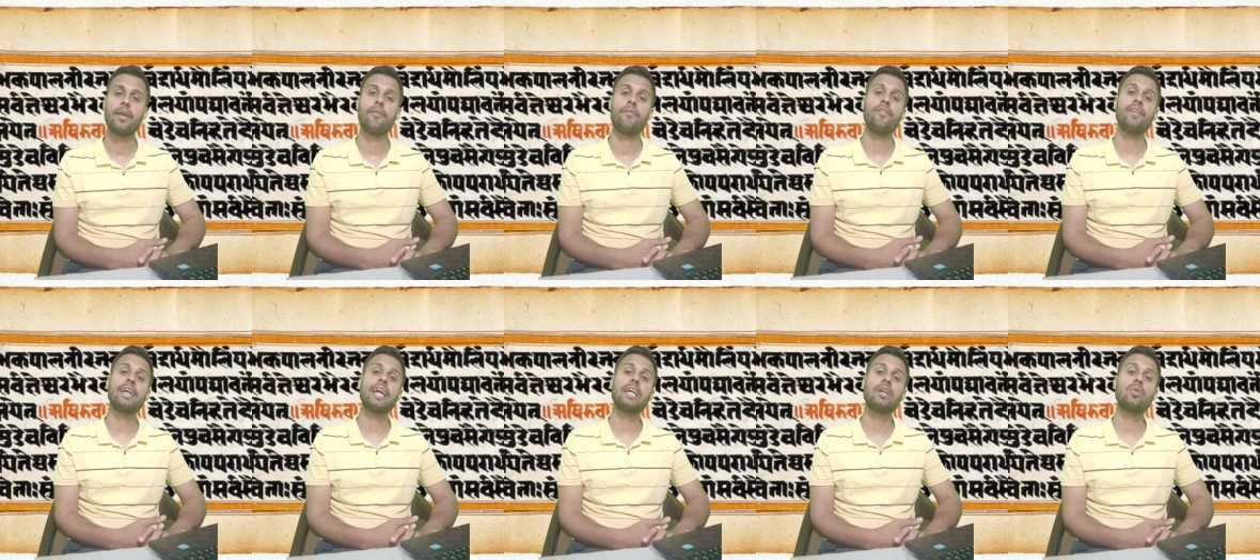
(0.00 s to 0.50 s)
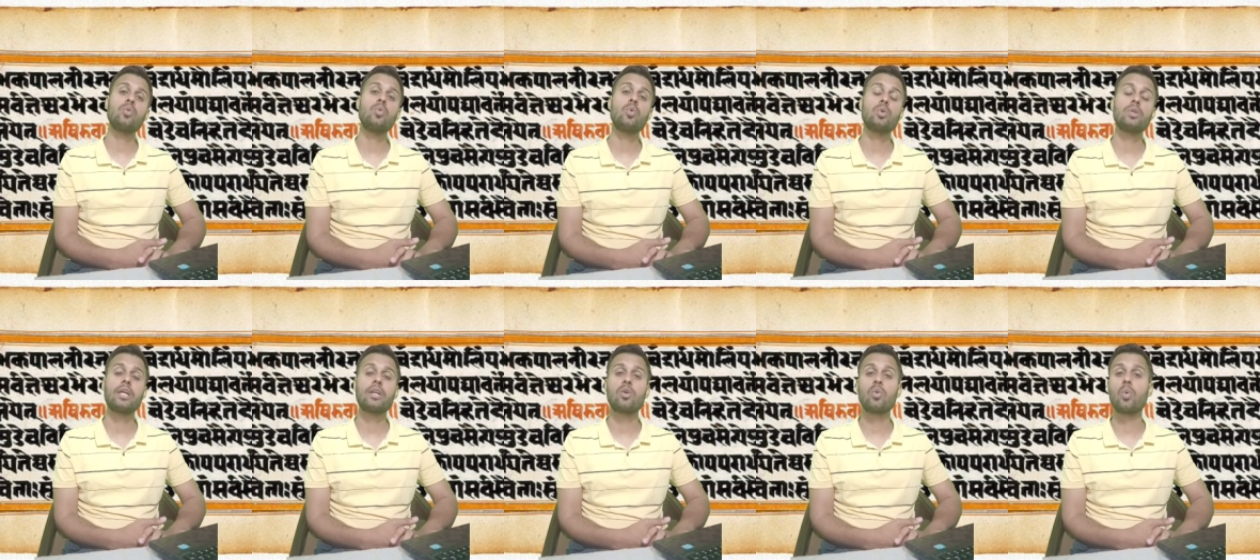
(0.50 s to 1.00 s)
We get to know
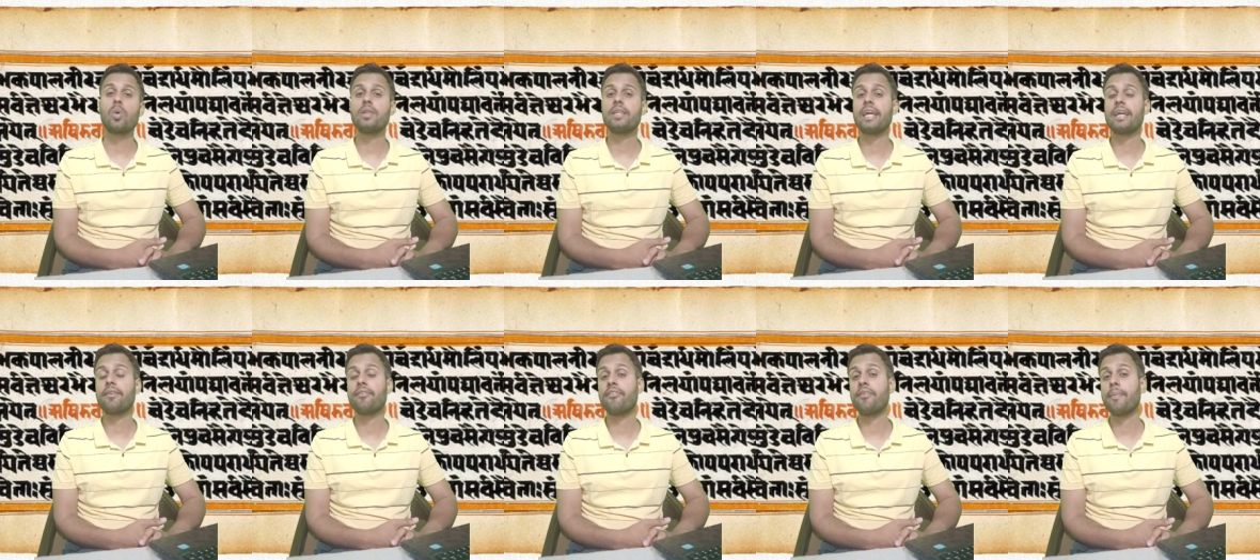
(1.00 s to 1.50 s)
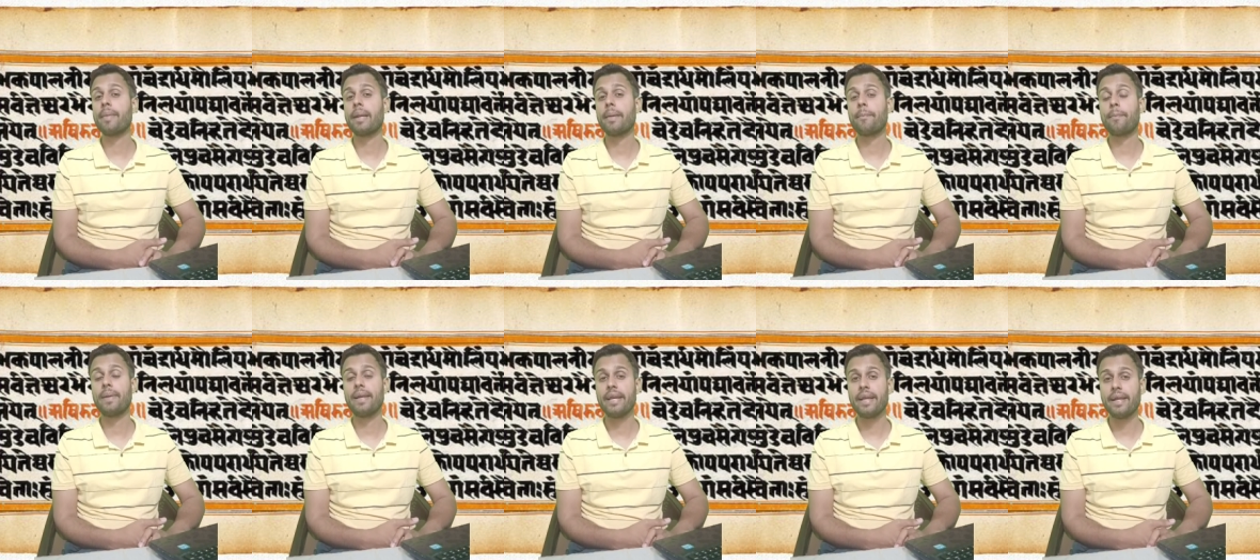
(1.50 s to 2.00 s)
the role that women
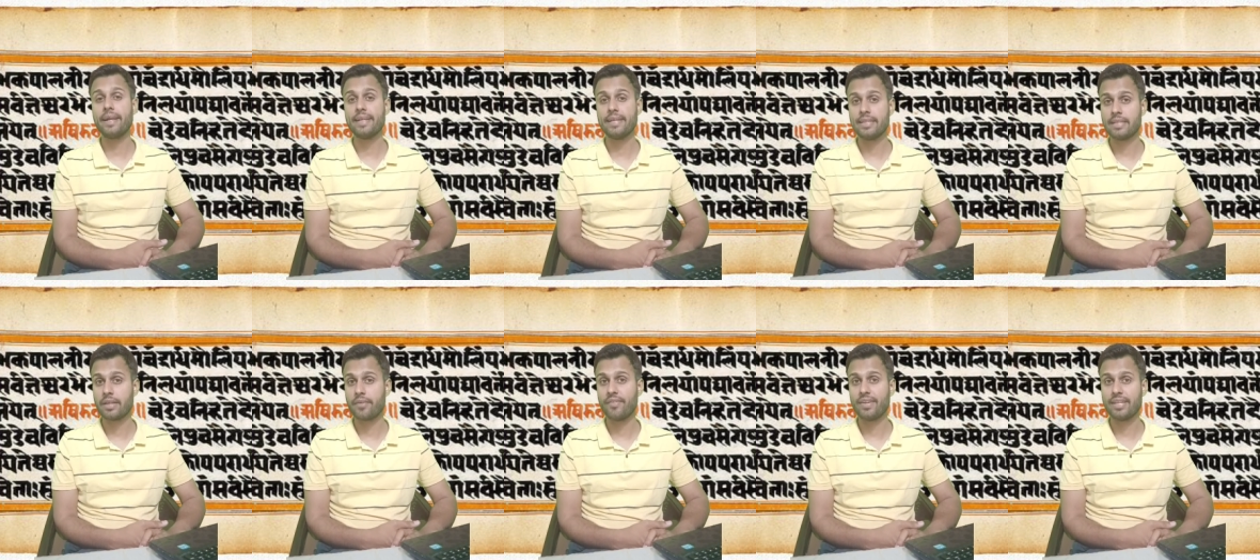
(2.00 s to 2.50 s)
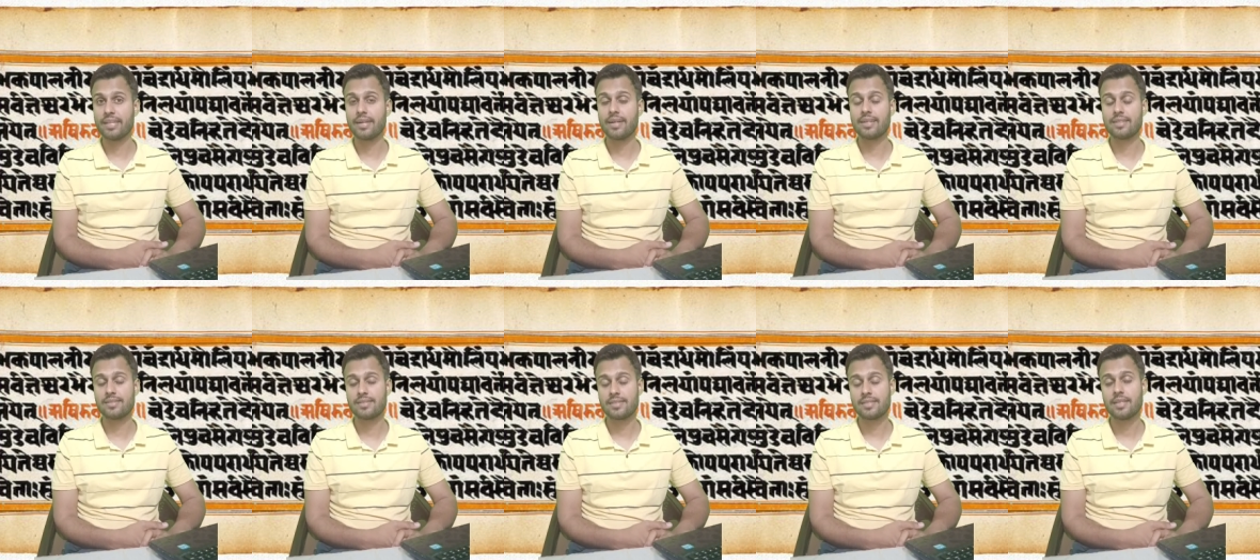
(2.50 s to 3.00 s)
played in the
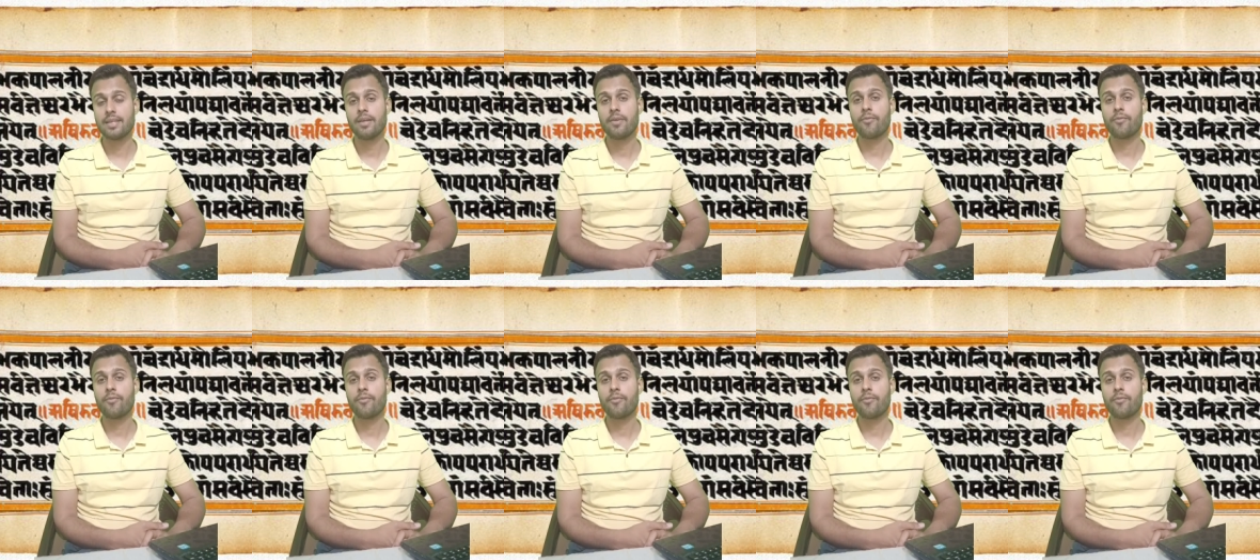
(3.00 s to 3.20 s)
Vedas.